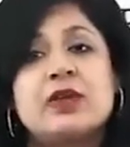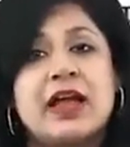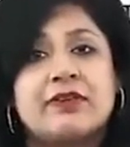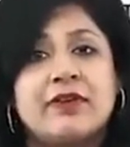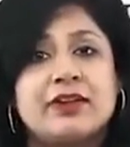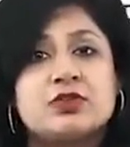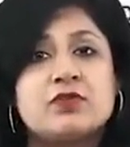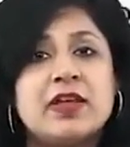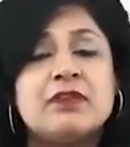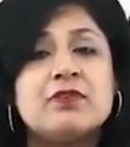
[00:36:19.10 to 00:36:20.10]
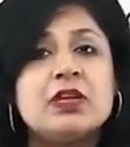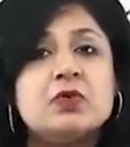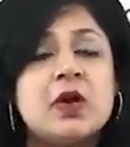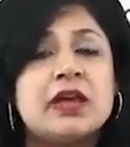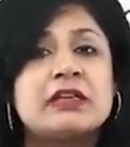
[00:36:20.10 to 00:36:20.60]
to cataract. So whenever
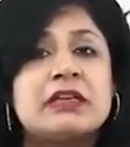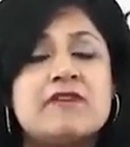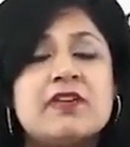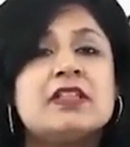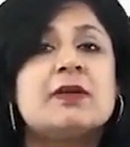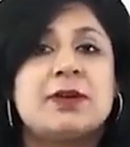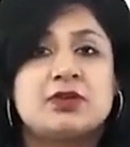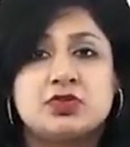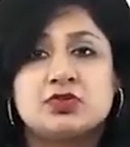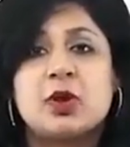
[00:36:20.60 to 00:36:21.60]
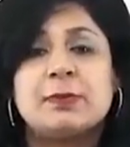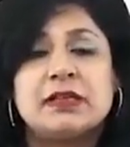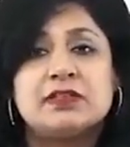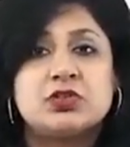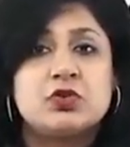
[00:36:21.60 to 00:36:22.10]
you are giving the patients
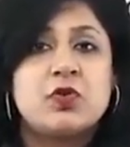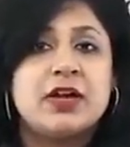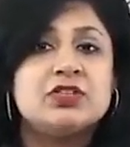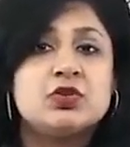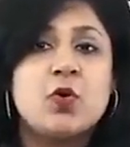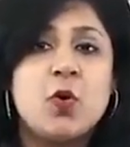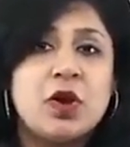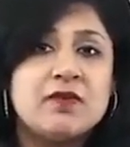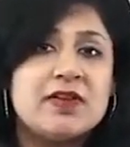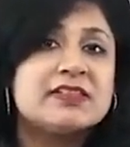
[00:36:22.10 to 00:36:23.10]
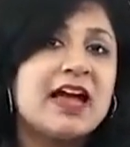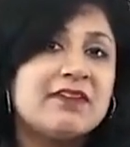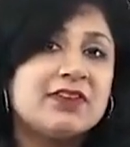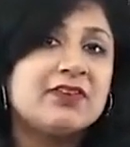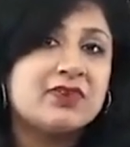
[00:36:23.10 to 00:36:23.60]
topical steroids, you always
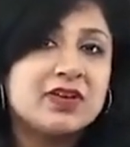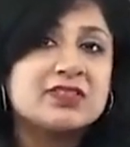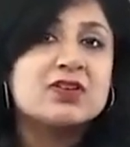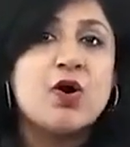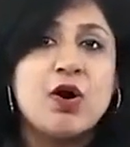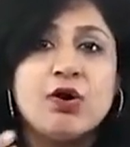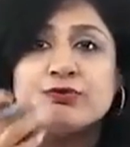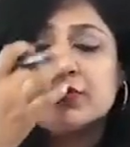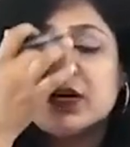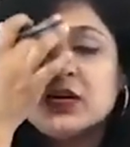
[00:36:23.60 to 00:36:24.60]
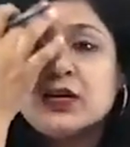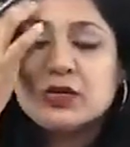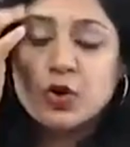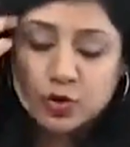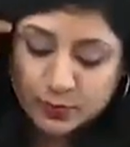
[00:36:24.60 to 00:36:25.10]
have that risk of
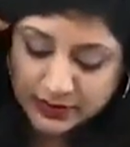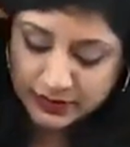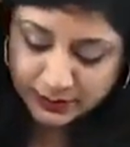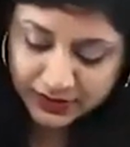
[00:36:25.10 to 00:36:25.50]
glaucoma in the